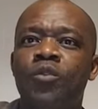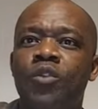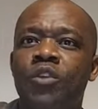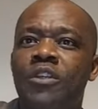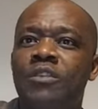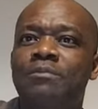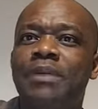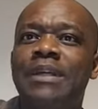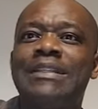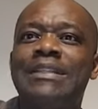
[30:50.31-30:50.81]

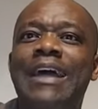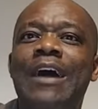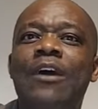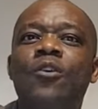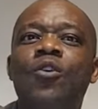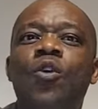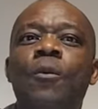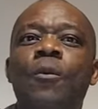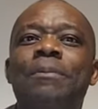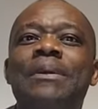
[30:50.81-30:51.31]
It's
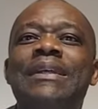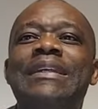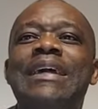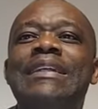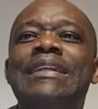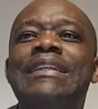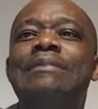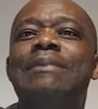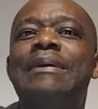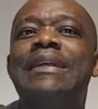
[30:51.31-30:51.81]
better
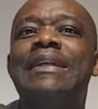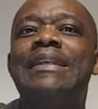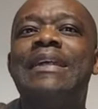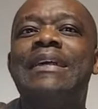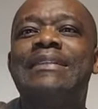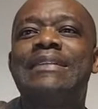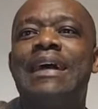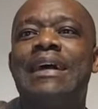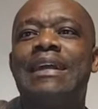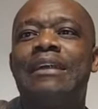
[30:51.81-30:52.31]
obedience is better
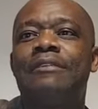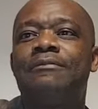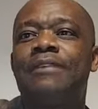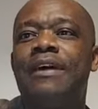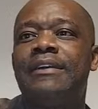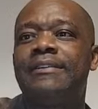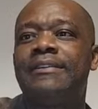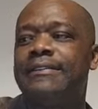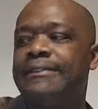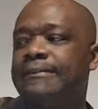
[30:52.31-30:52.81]
than
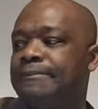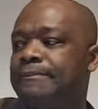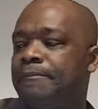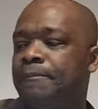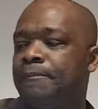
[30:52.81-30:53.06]
sacrifice.